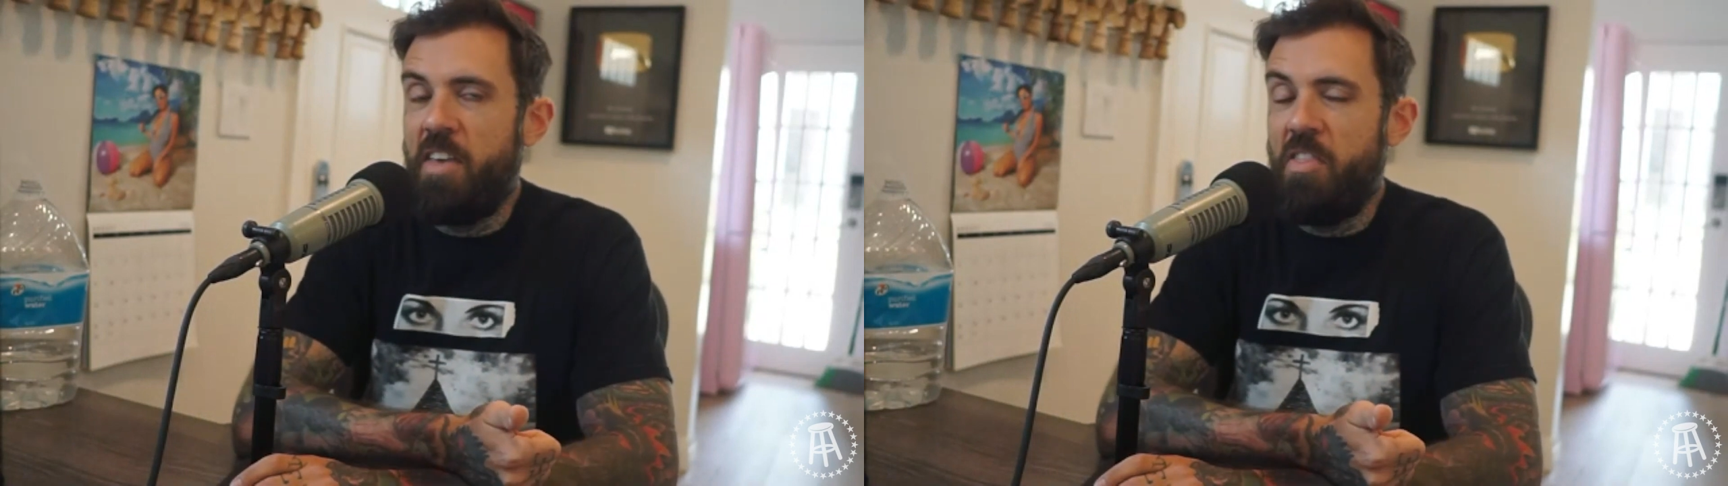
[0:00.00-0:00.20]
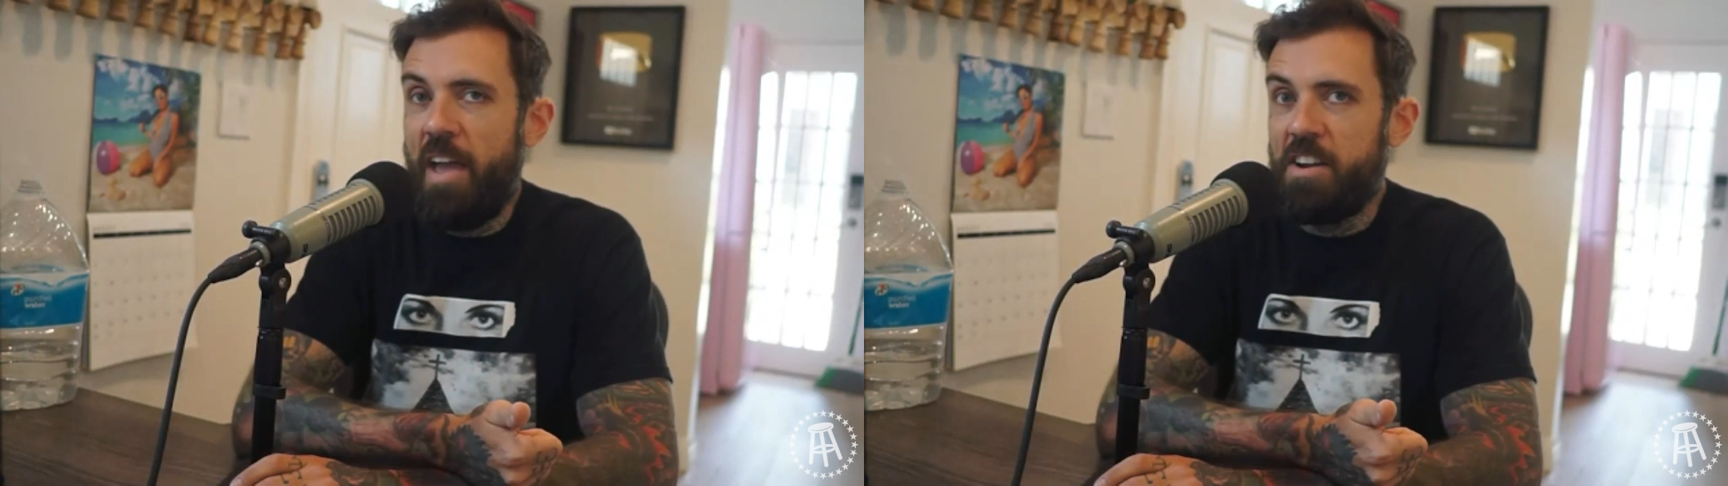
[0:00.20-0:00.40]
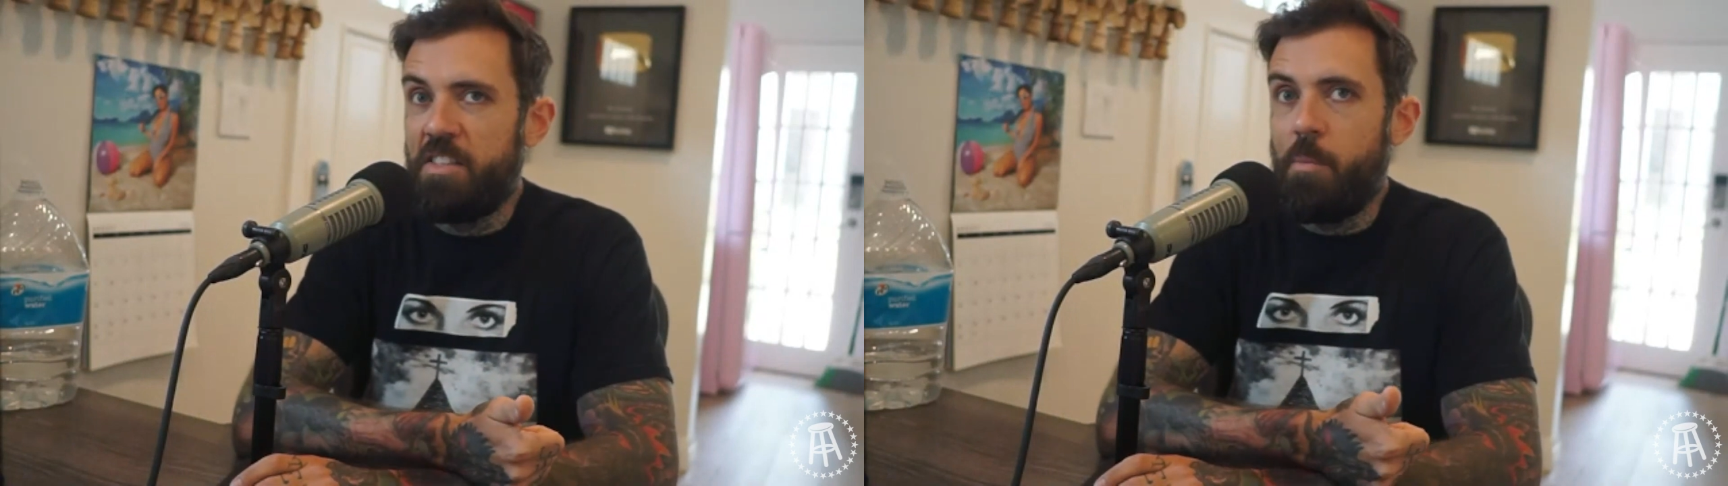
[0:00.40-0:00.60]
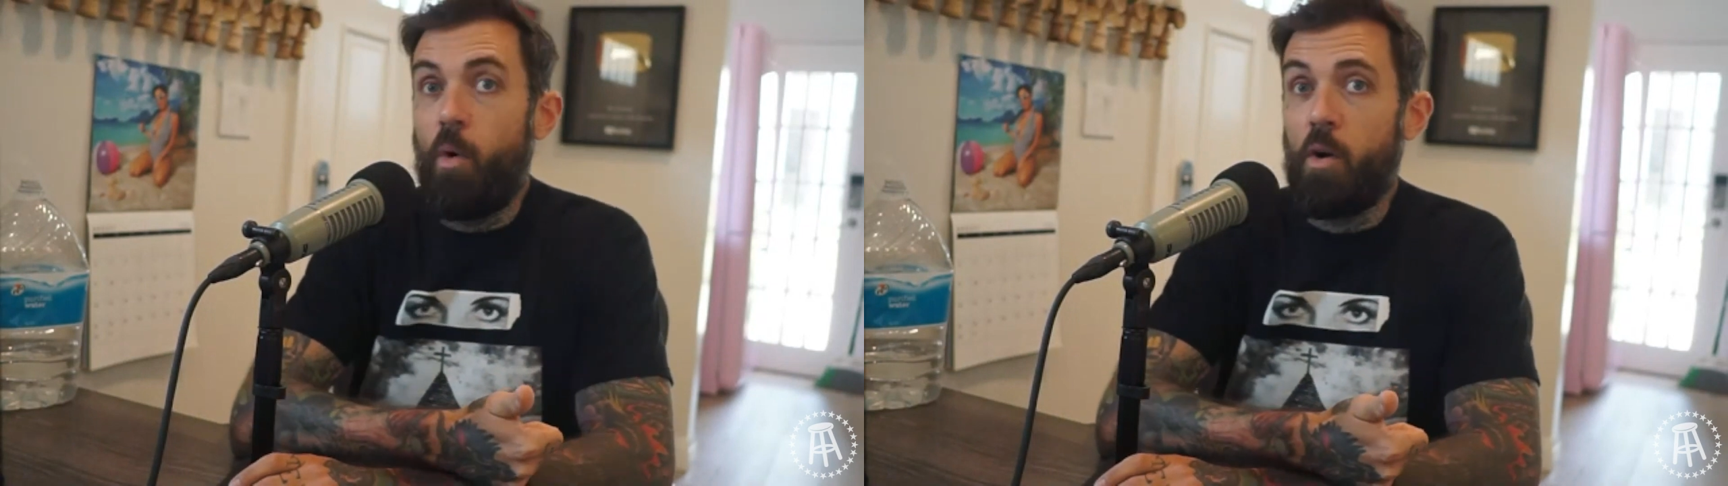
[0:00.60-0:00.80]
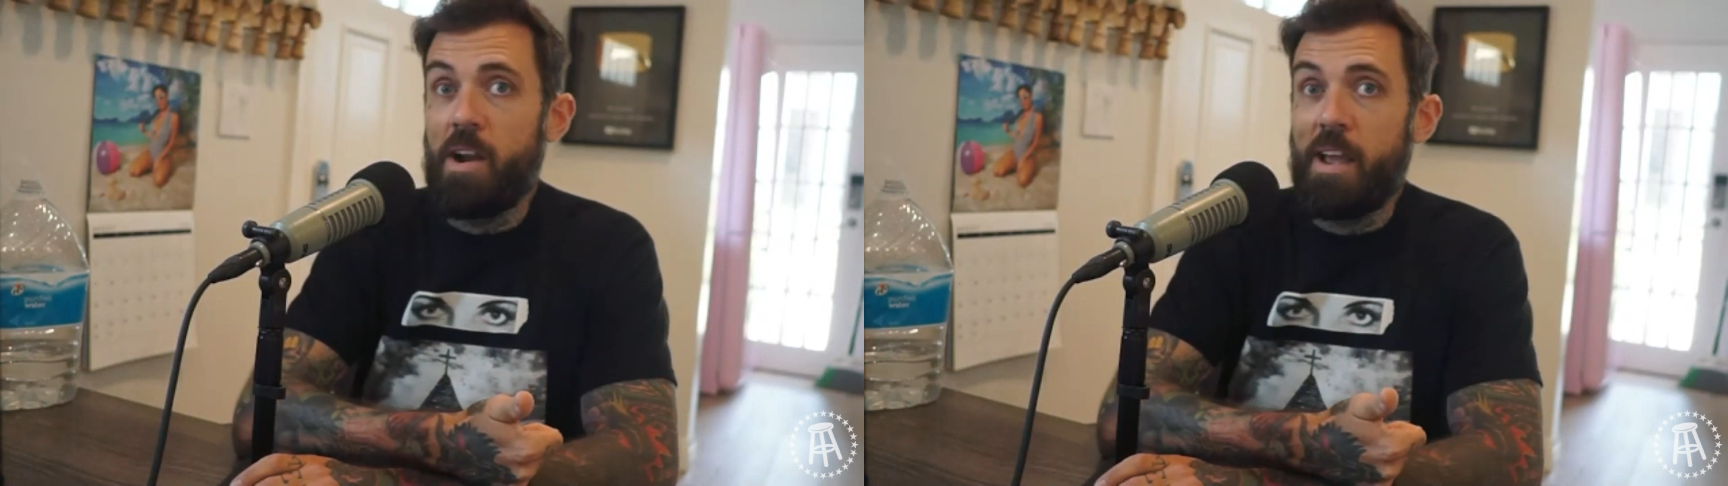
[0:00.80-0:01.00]
and then in the
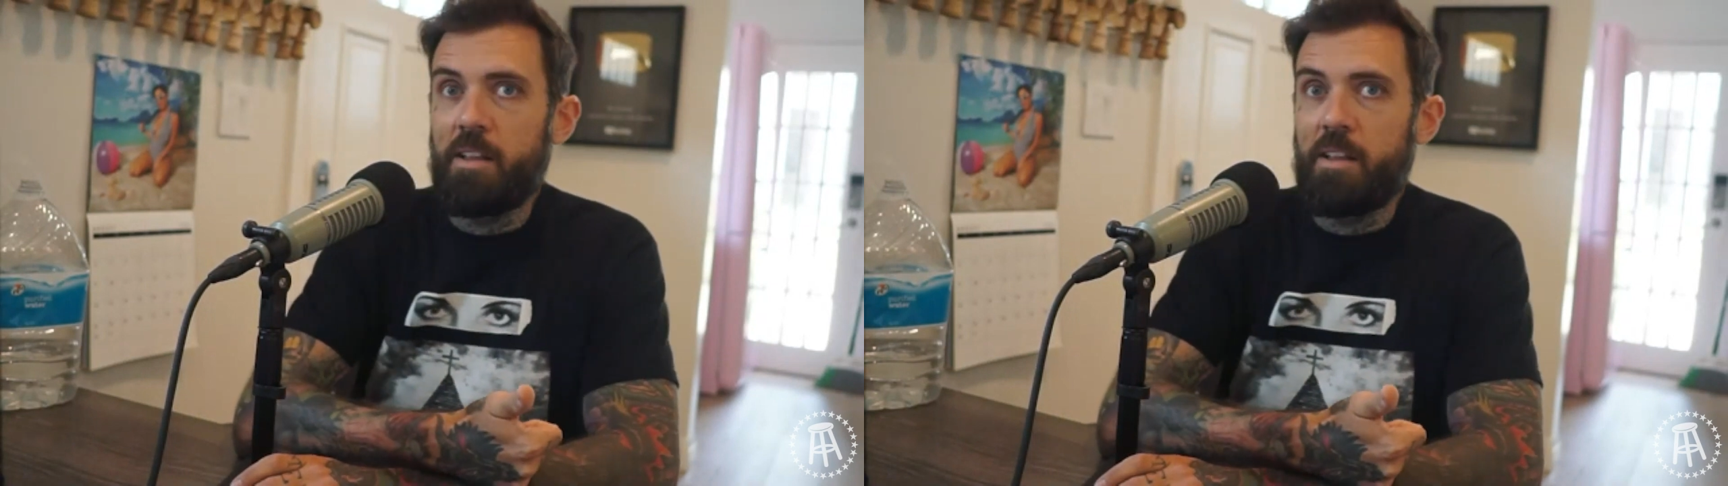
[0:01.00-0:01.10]
morning,